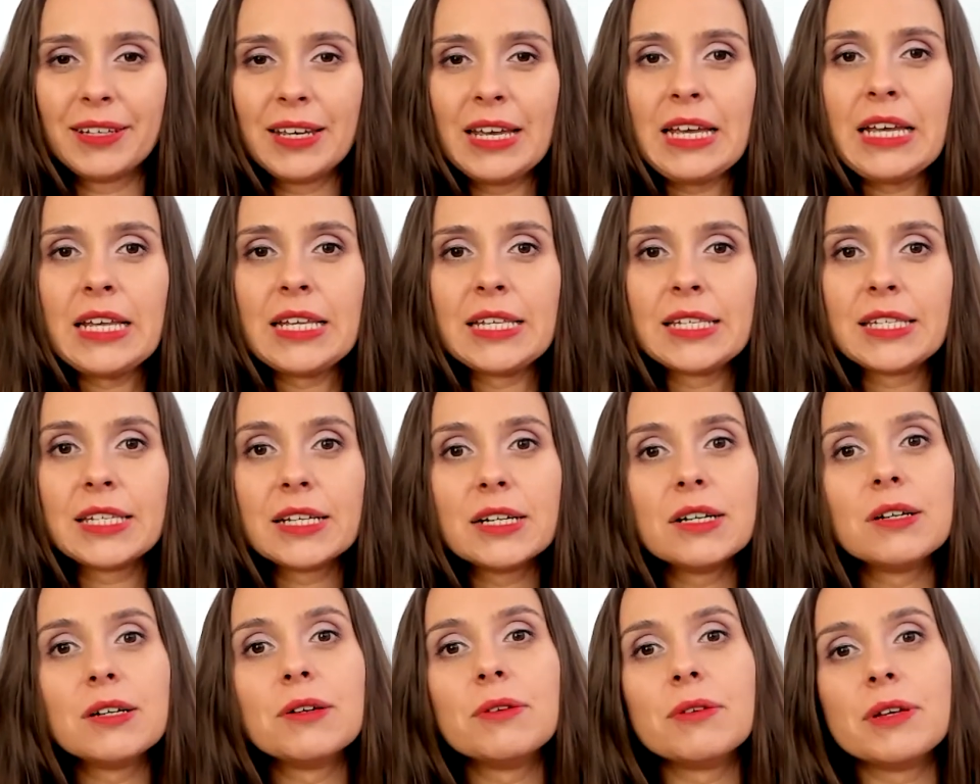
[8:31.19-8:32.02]
So
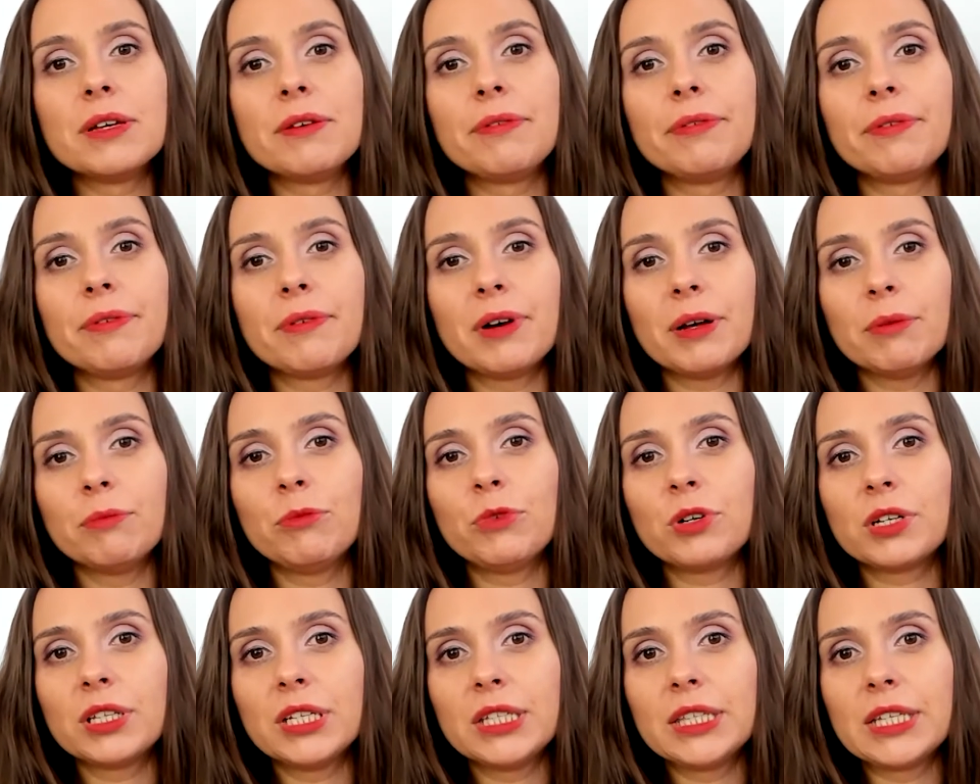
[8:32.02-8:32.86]
if we want more
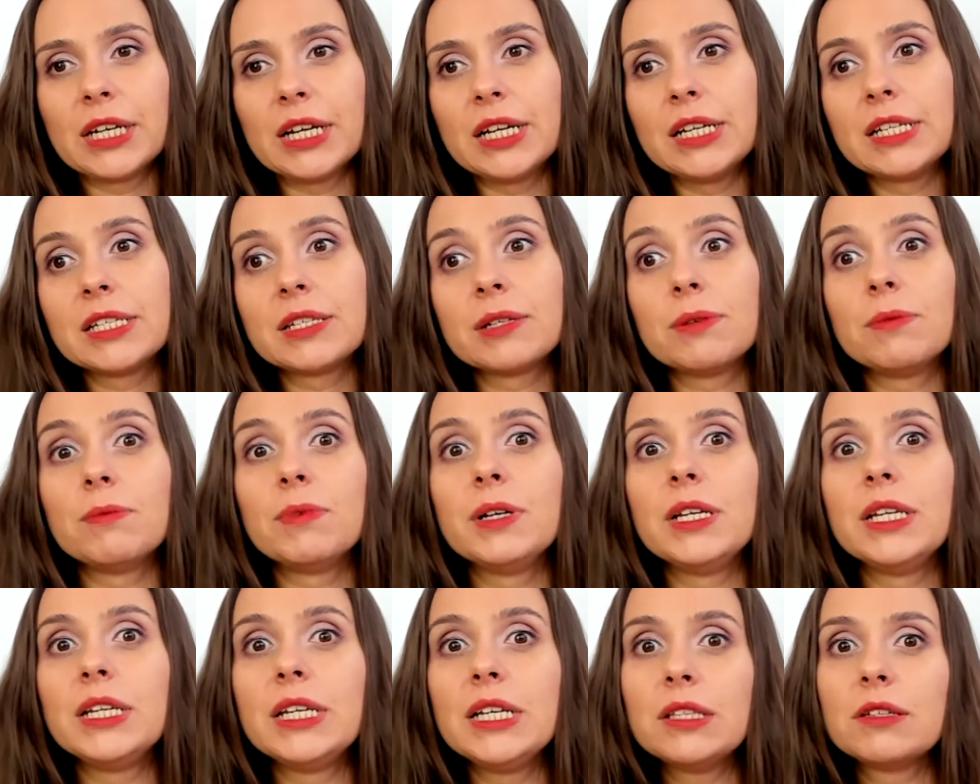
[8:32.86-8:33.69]
details, we
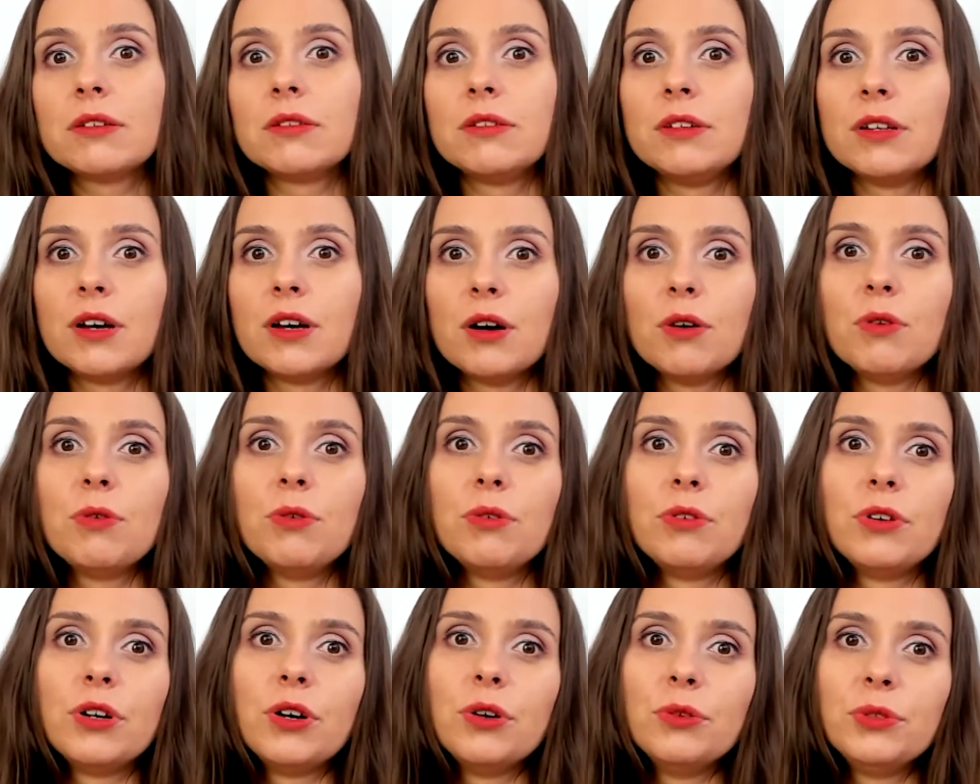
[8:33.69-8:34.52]
need to know who
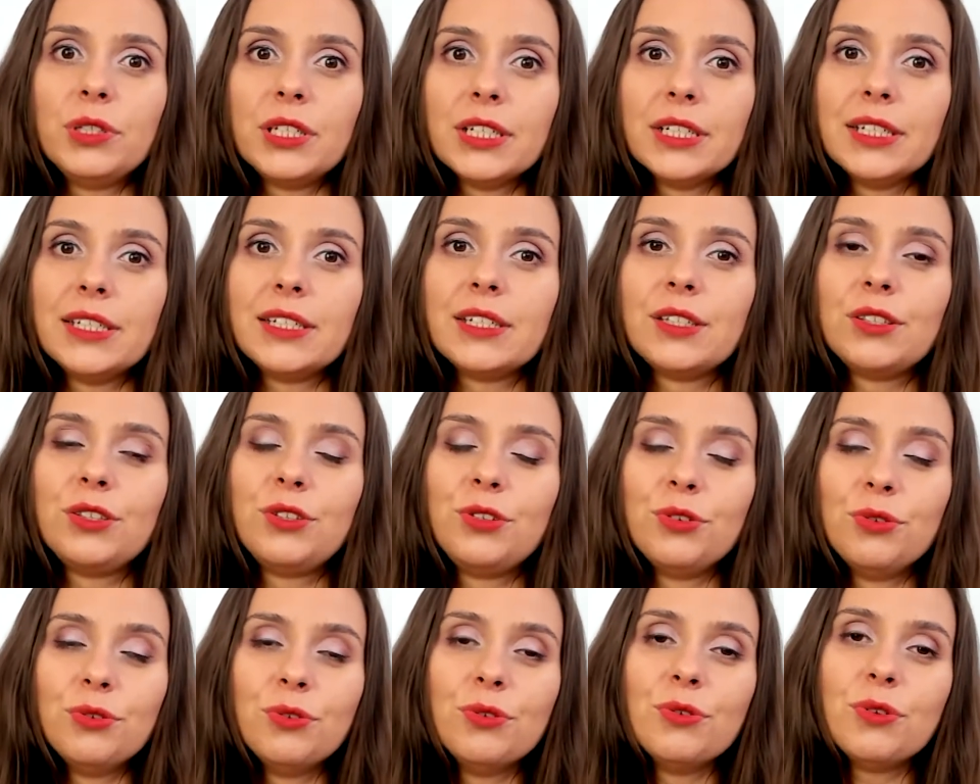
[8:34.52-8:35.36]
wrote it
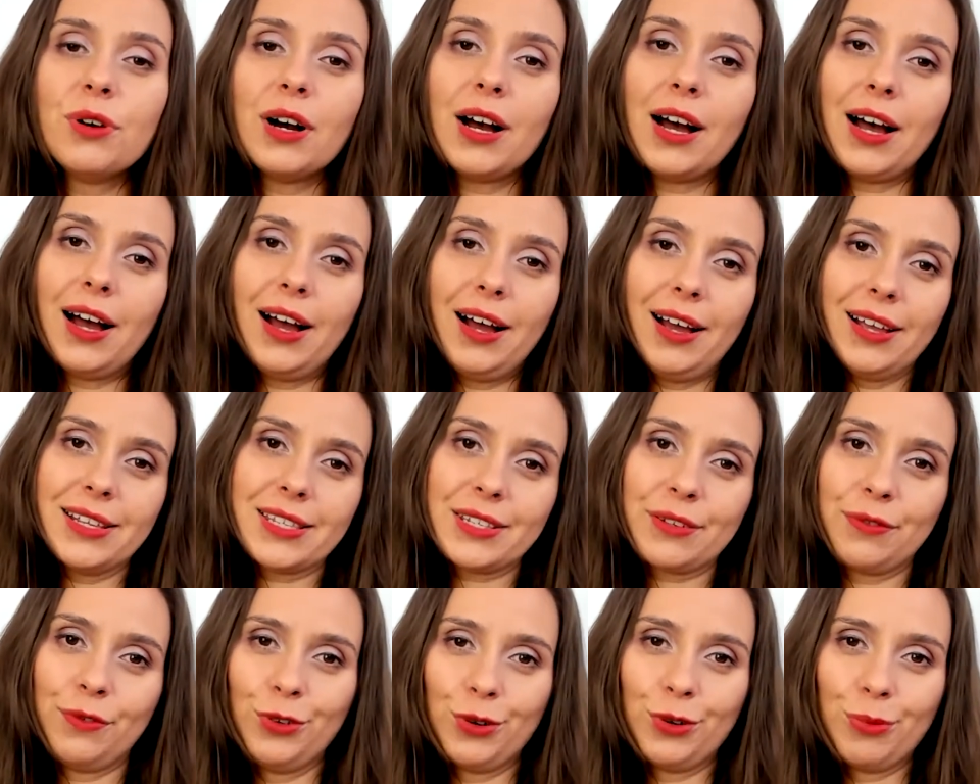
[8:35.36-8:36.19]
to ask
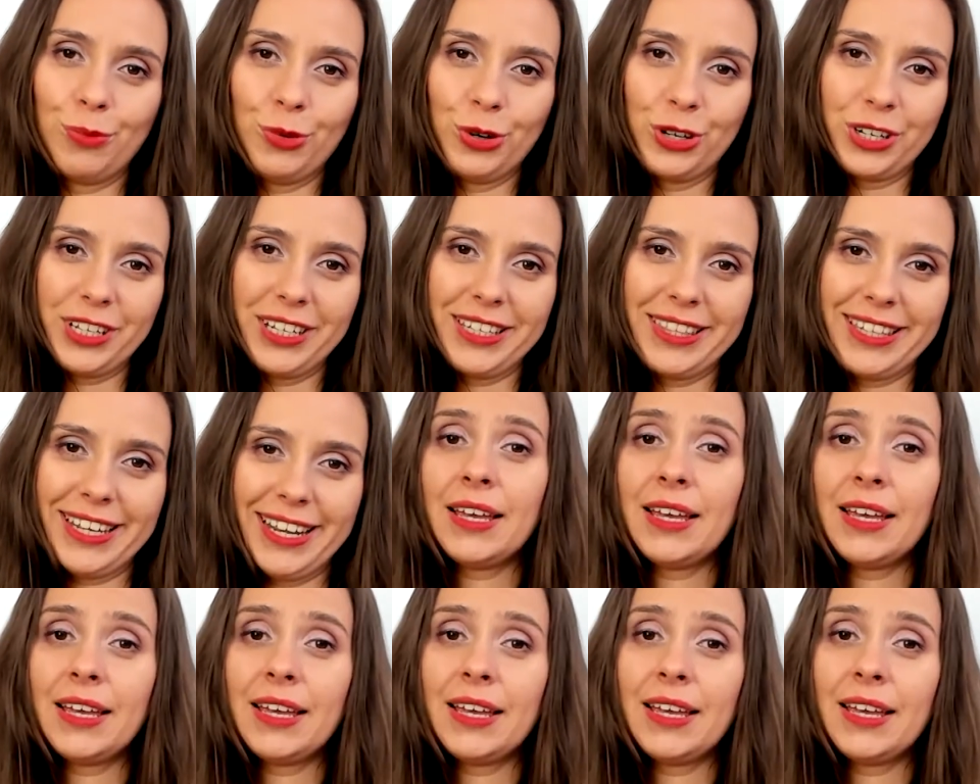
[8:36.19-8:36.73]
for more details.